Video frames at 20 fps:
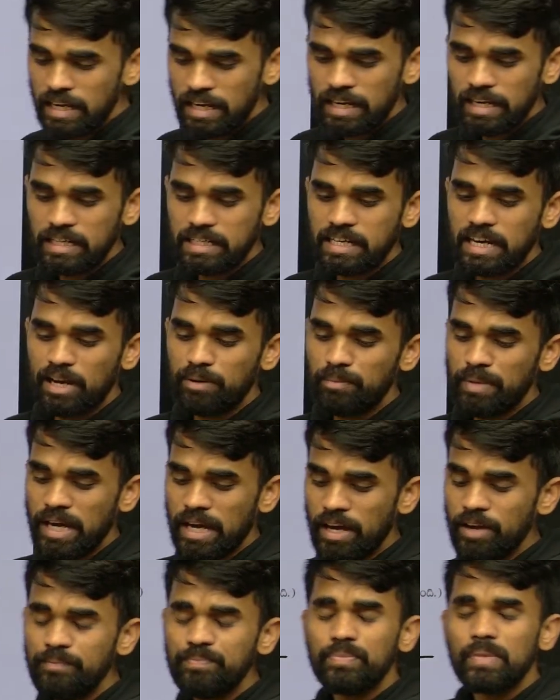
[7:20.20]
it can be
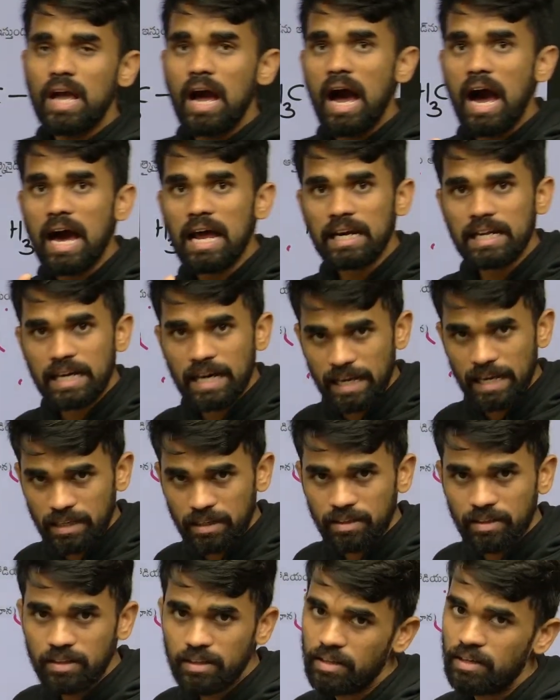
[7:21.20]
a alkyne,
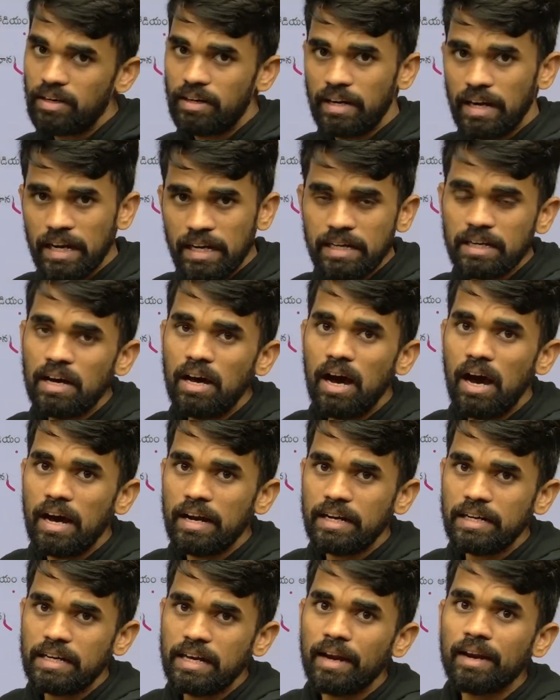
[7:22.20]
right, or
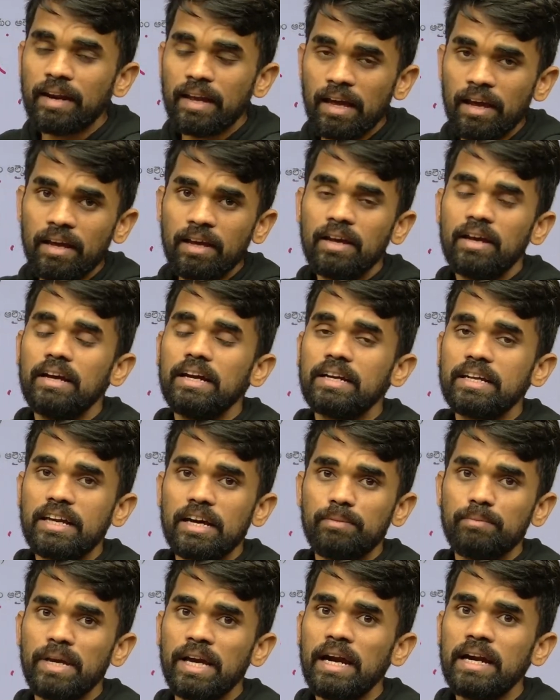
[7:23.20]
it
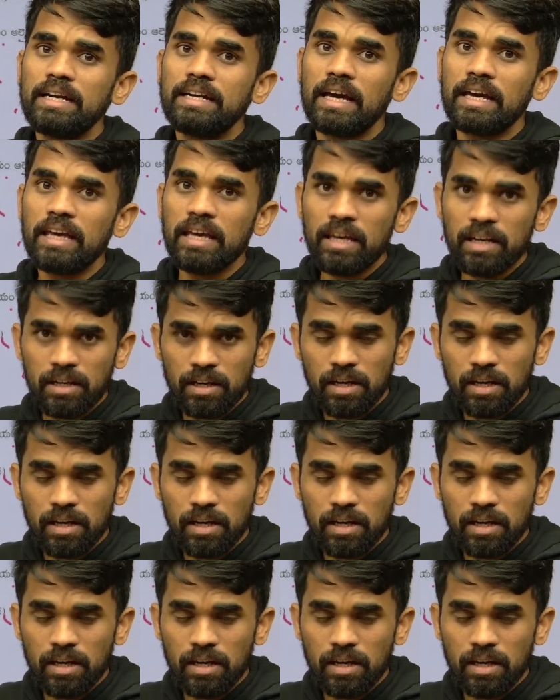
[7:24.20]
can be a diene,